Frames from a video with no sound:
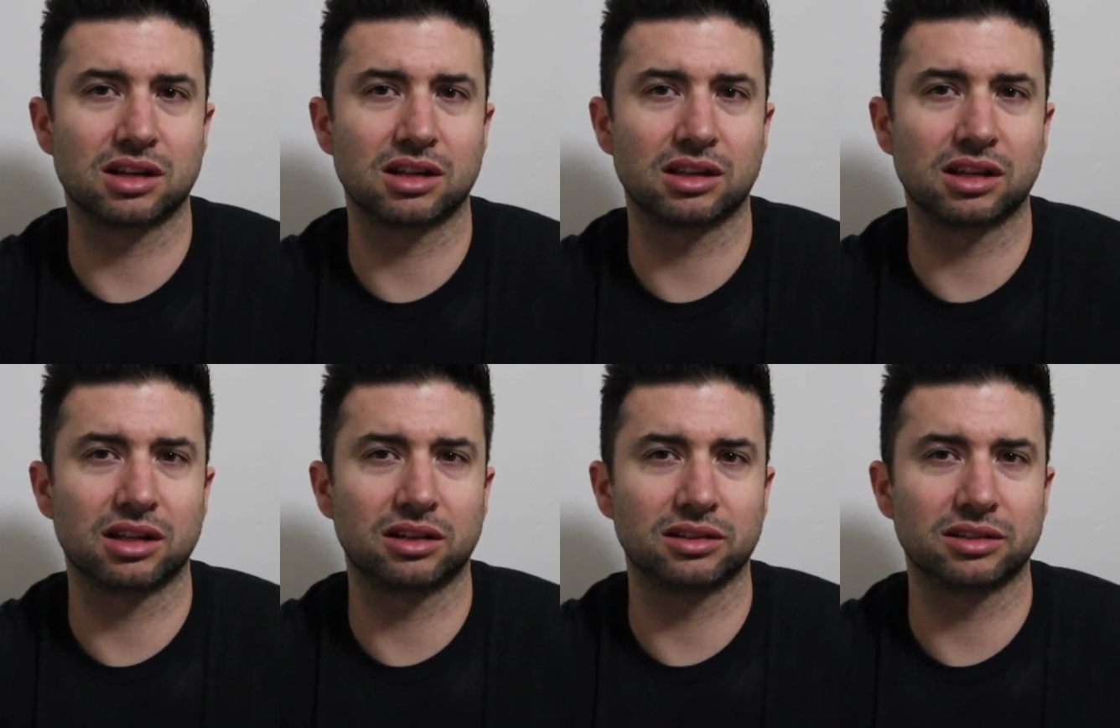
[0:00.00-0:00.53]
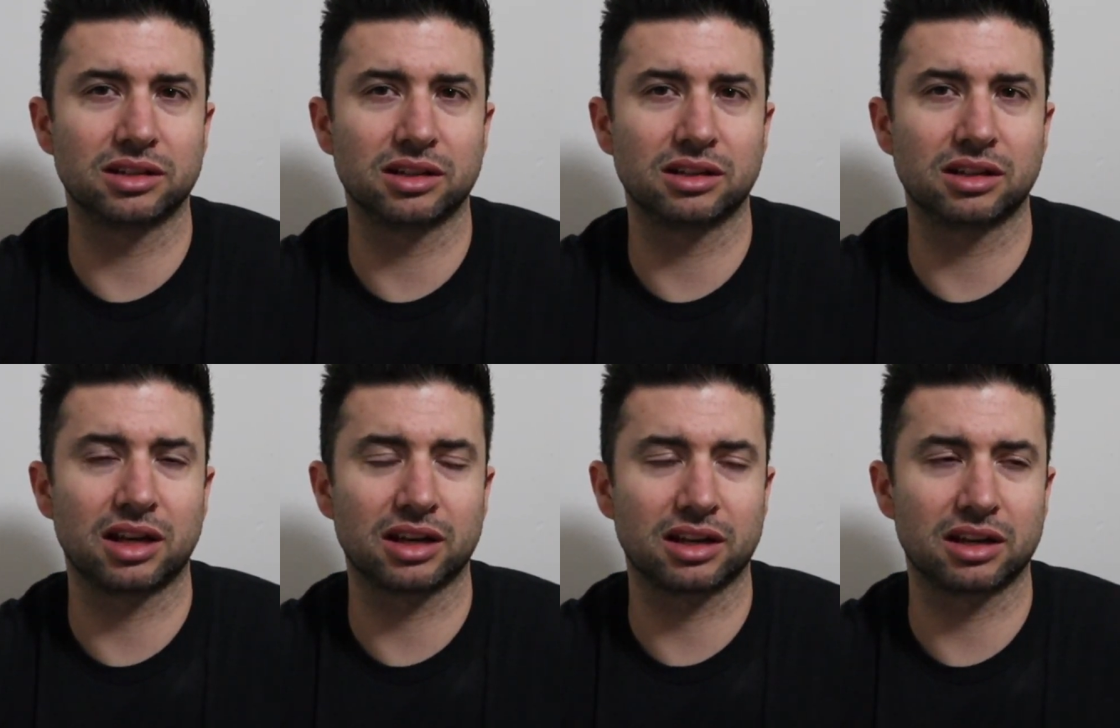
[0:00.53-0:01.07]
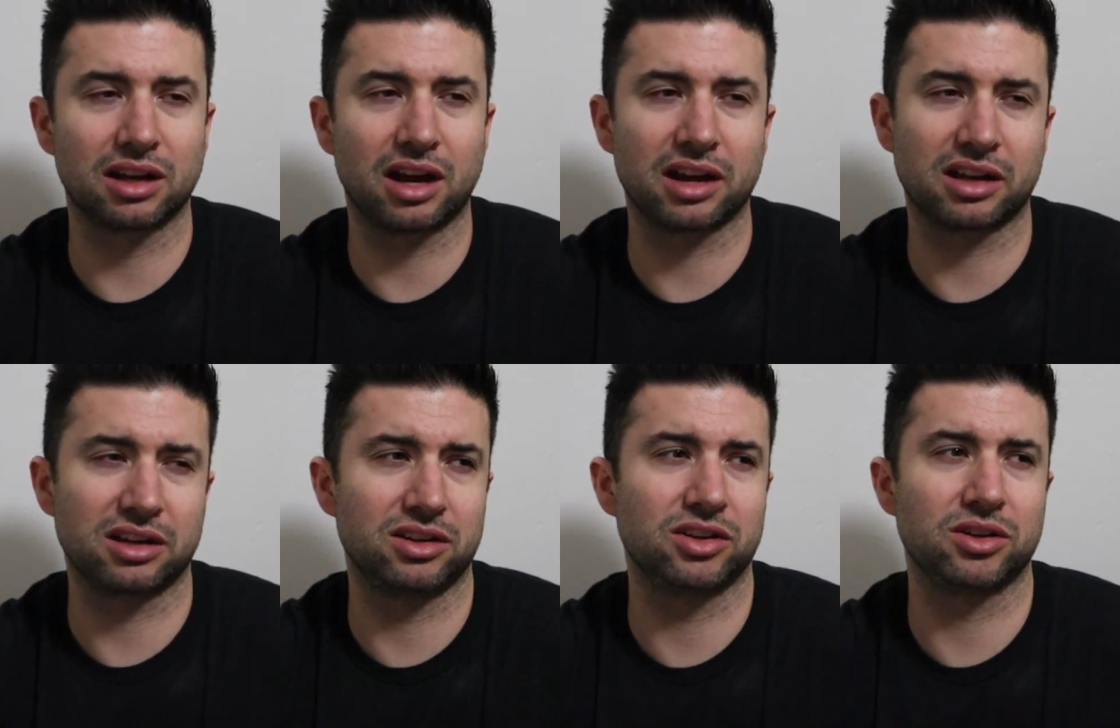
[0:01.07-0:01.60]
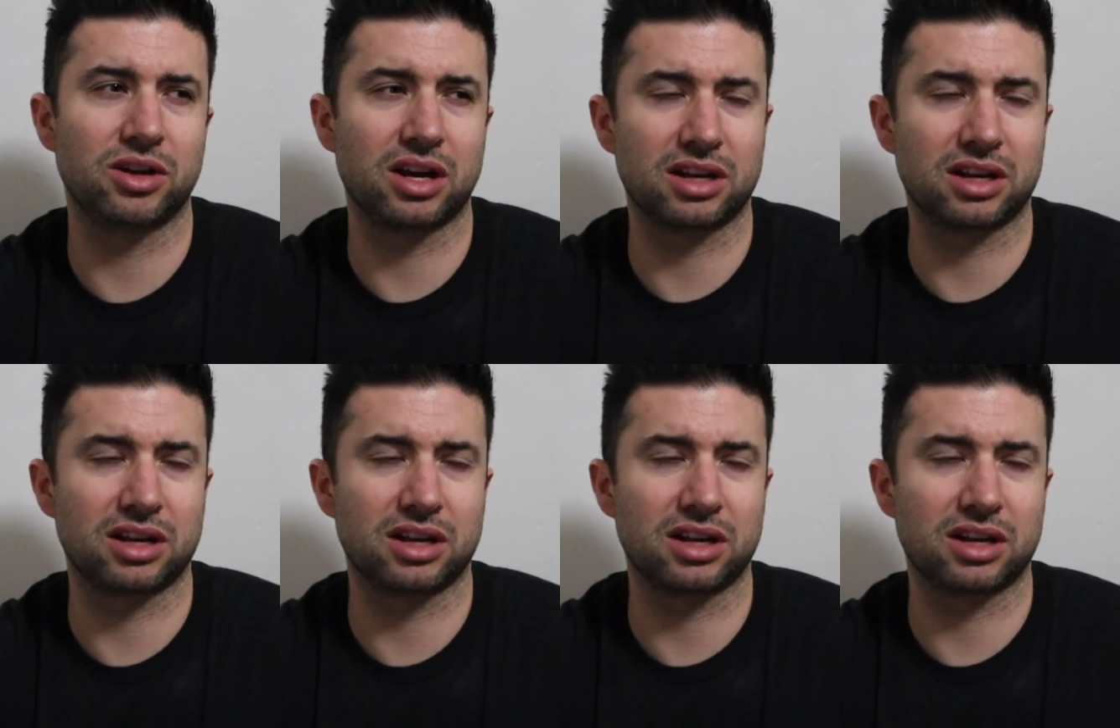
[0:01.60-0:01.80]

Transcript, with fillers: a little deal I could, I could do.